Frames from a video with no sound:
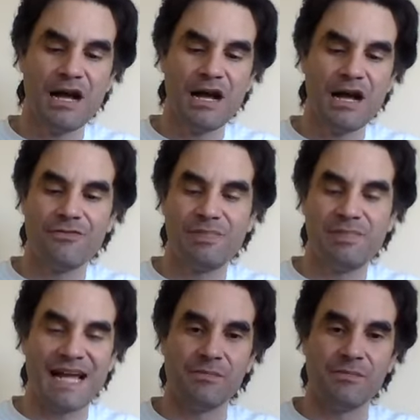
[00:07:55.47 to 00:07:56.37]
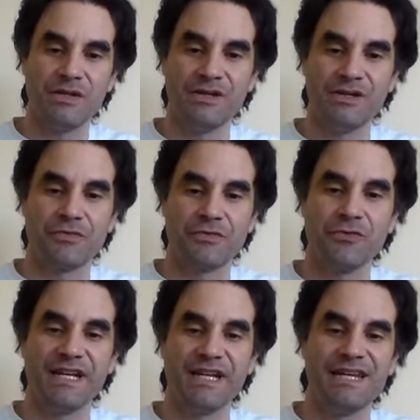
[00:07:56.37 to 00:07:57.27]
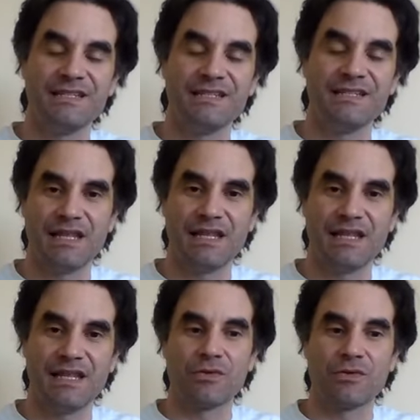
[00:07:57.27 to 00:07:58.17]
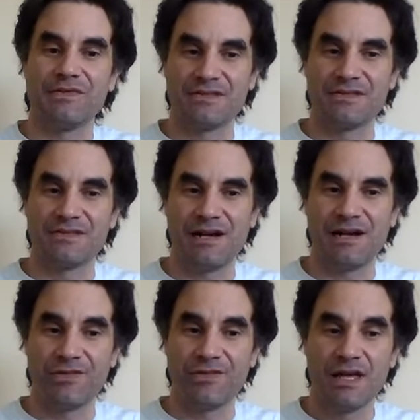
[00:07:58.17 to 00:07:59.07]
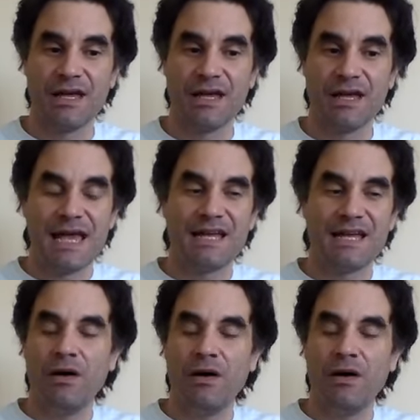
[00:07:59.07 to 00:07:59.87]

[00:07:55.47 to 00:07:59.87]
of black communities, free and enslaved, throughout the South, and